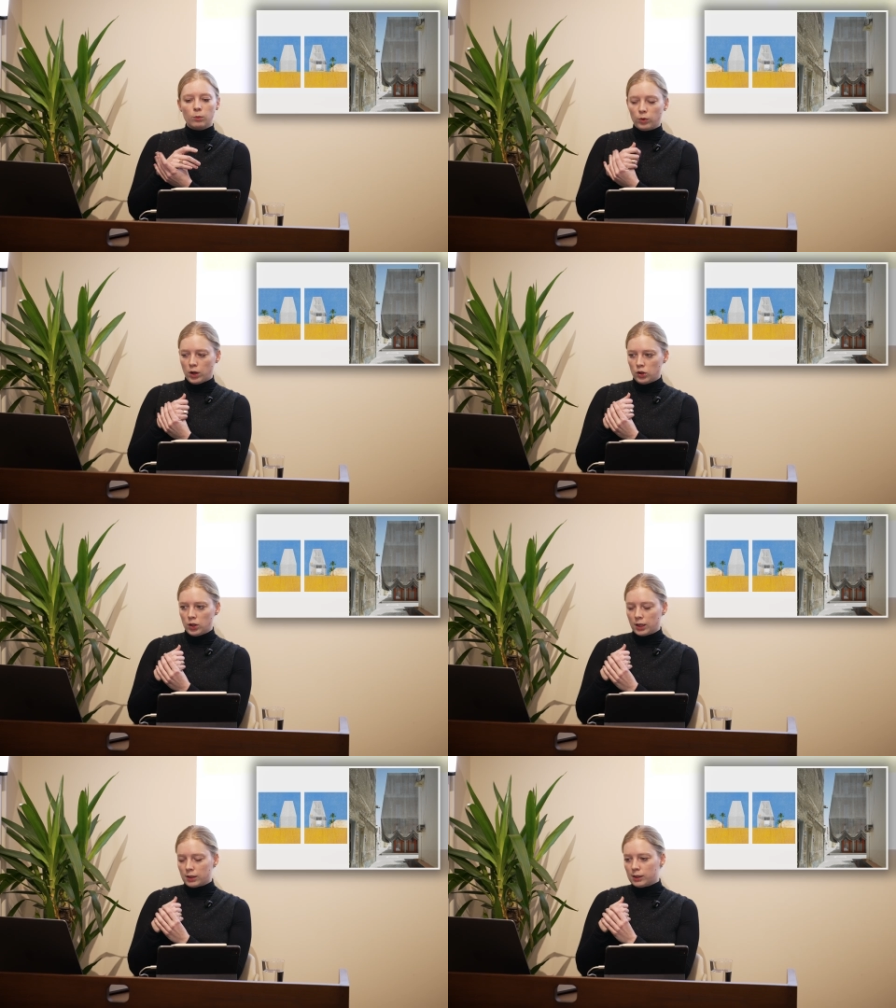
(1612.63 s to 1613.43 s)

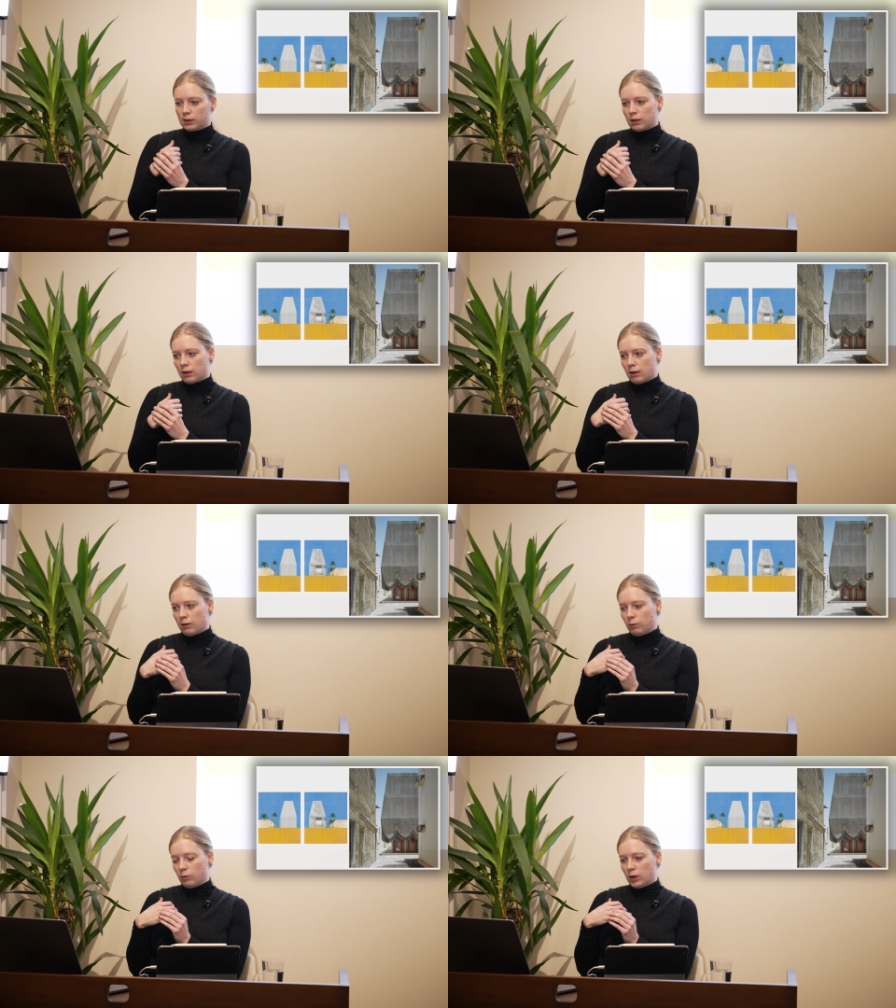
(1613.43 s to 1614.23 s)
projects
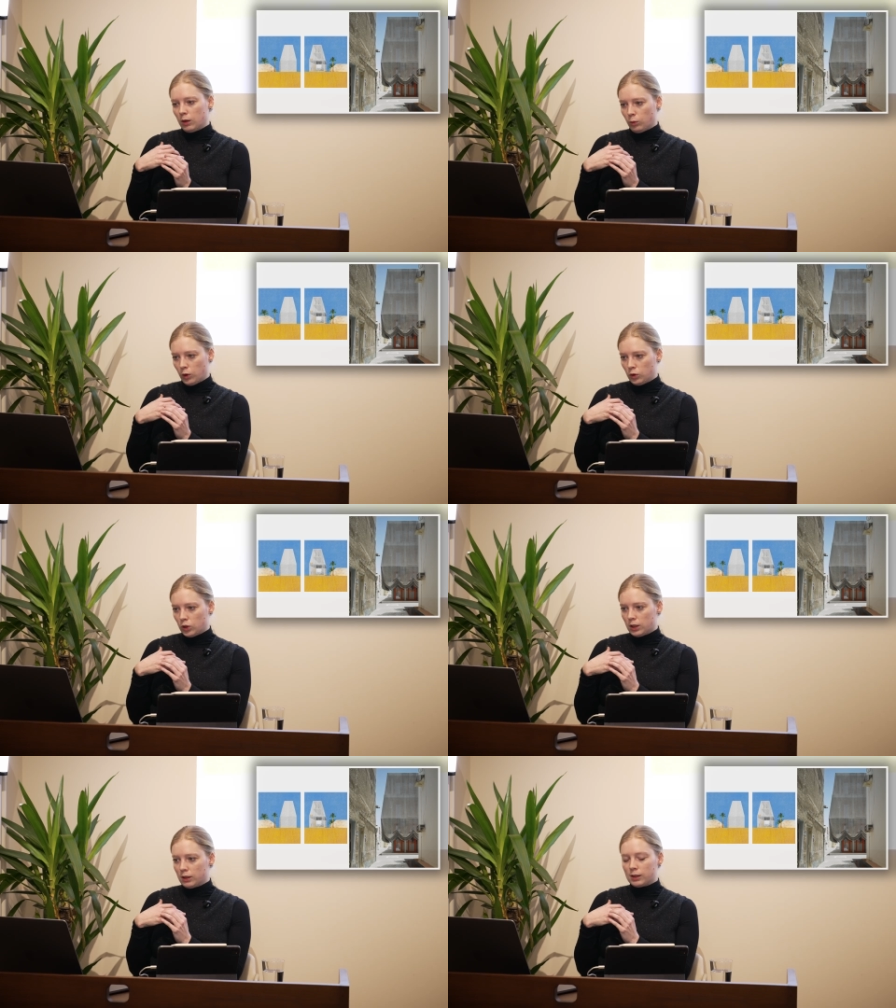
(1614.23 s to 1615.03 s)
and
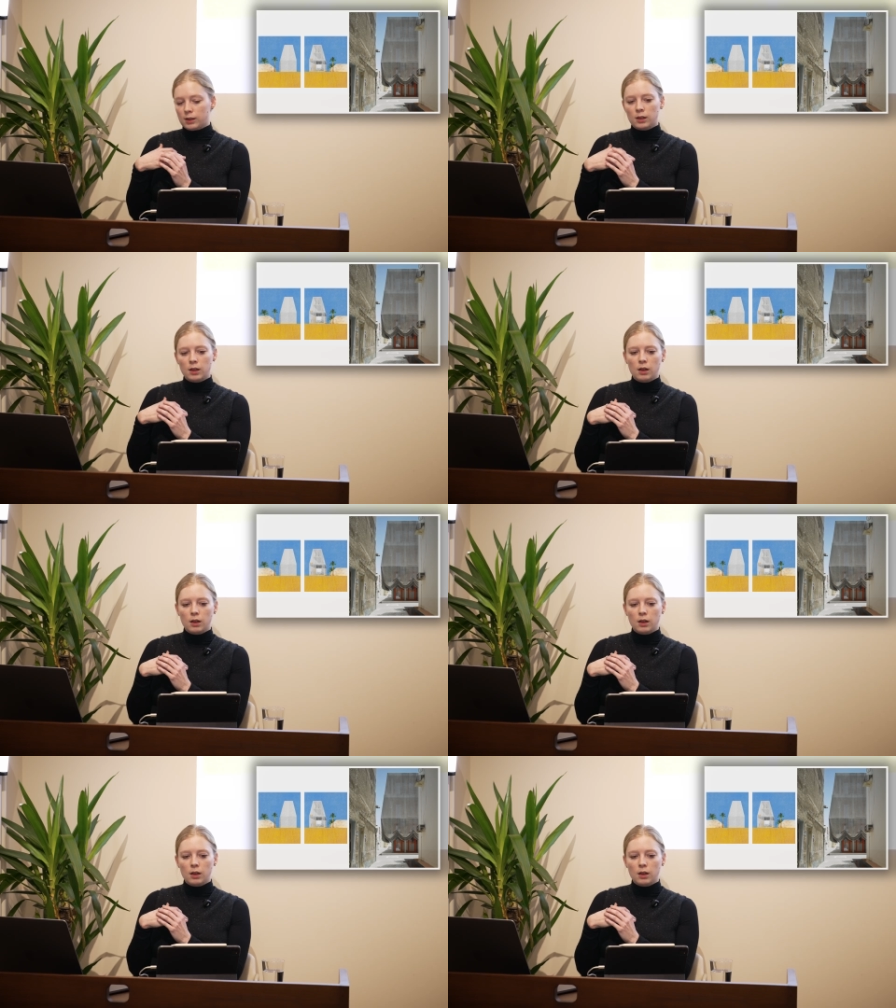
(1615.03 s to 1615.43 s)
approaches.